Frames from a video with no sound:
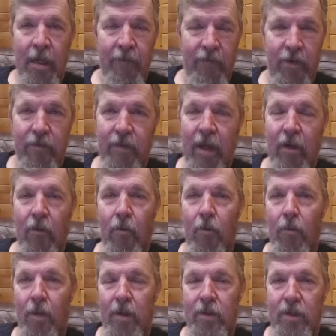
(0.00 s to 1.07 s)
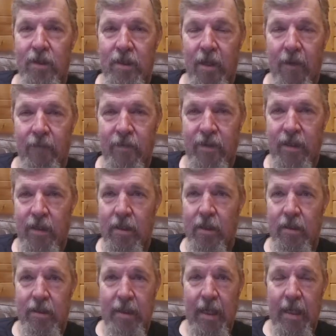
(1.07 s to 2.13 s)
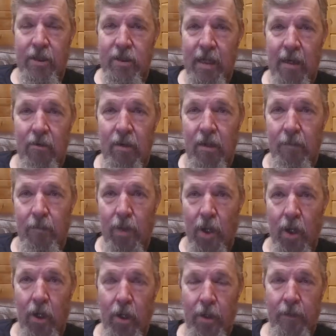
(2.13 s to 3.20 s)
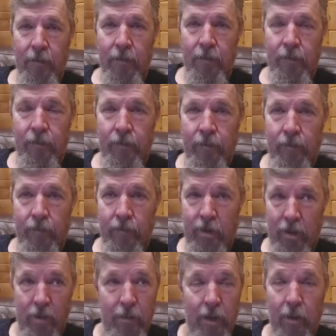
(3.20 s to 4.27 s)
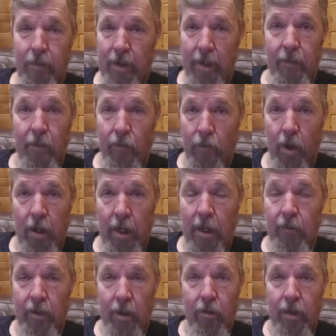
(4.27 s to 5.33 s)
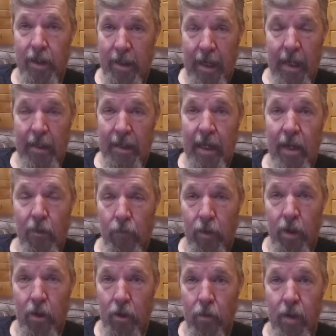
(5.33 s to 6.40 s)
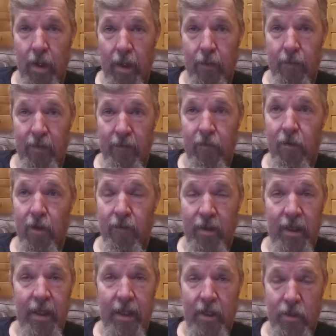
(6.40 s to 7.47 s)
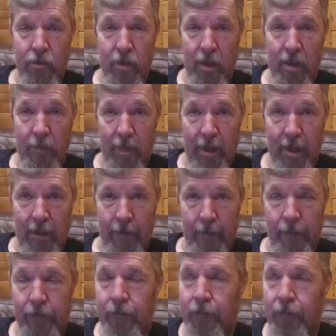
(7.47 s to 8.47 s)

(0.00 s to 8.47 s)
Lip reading: If you've got a whole bunch of stuff stashed out in the barn, you better be able to run out there and get that real quick before everything gets really bad.